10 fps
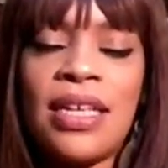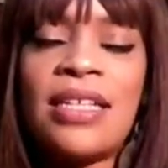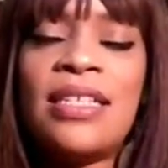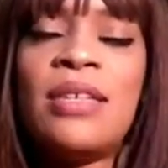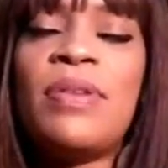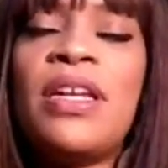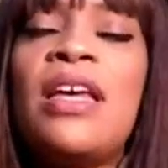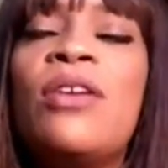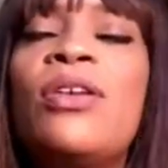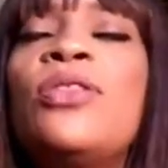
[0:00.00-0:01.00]
Take a deep
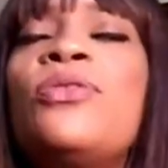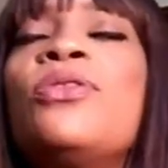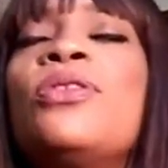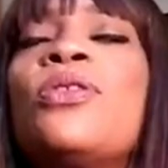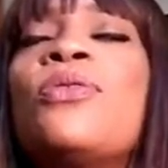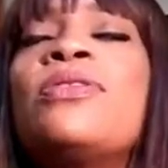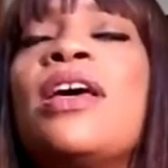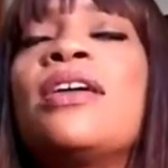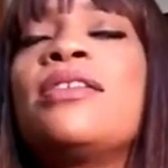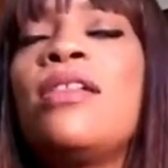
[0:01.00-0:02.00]
inhale in through your nose
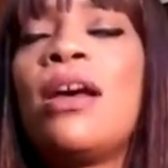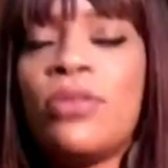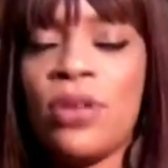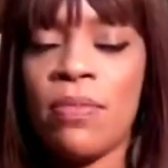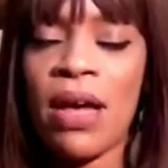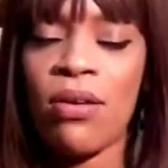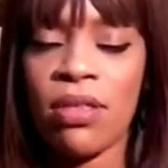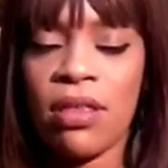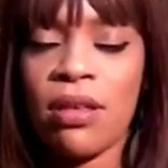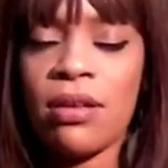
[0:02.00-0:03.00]
and exhale out through your mouth.